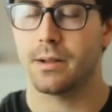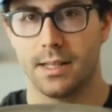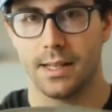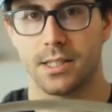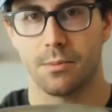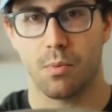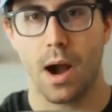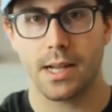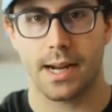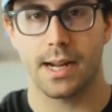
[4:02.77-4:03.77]
It's
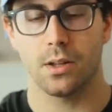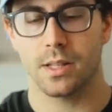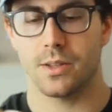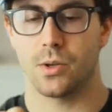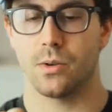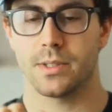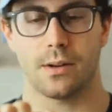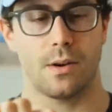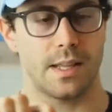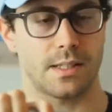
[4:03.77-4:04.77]
surprising. I looked at the tool and was
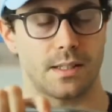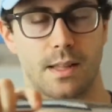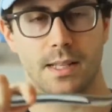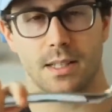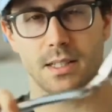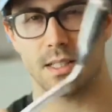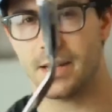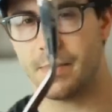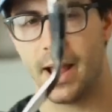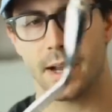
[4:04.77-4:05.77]
like, oh, that's a
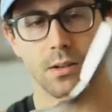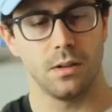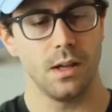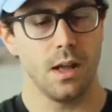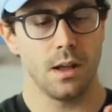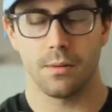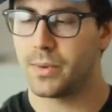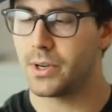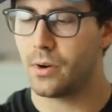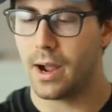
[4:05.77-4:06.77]
steep angle.
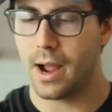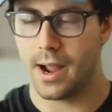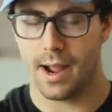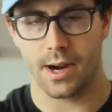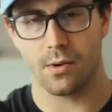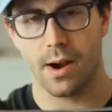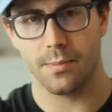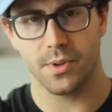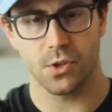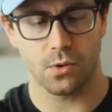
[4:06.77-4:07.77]
But no, I
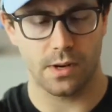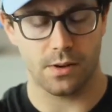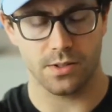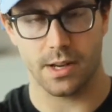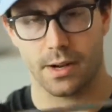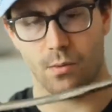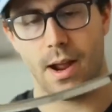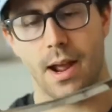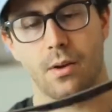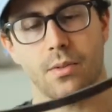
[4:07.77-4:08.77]
grabbed the tool and I was like,
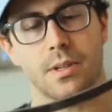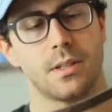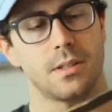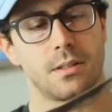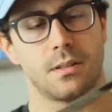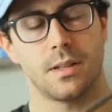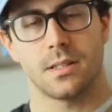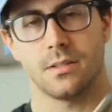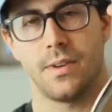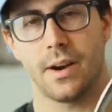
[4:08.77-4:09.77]
wow, this
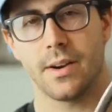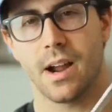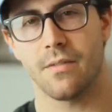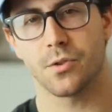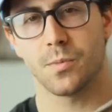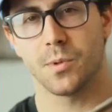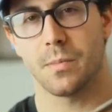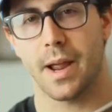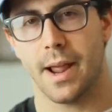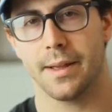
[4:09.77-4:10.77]
is very comfortable
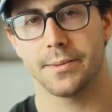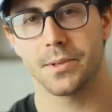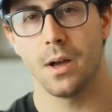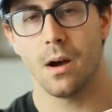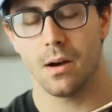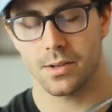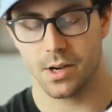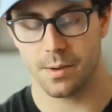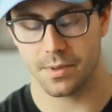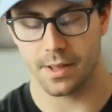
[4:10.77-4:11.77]
in my hands. On
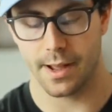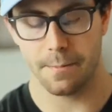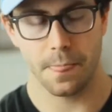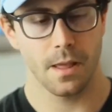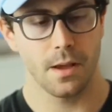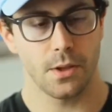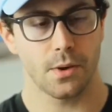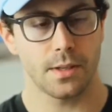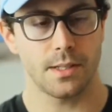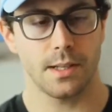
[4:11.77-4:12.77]
top of that, you
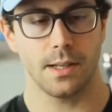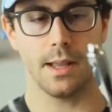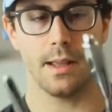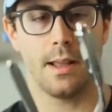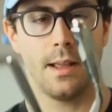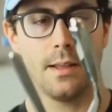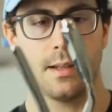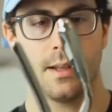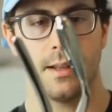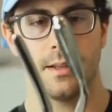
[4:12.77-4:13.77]
can see
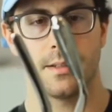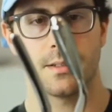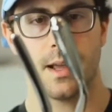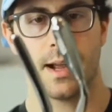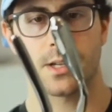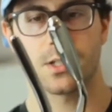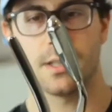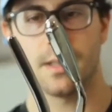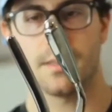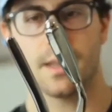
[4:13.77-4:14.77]
it is
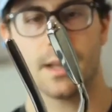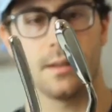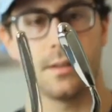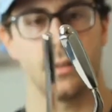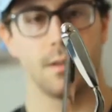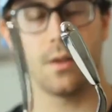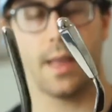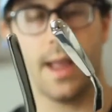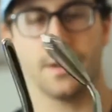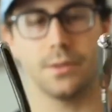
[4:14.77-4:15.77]
actually thickened on
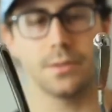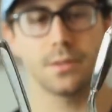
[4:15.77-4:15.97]
the handles.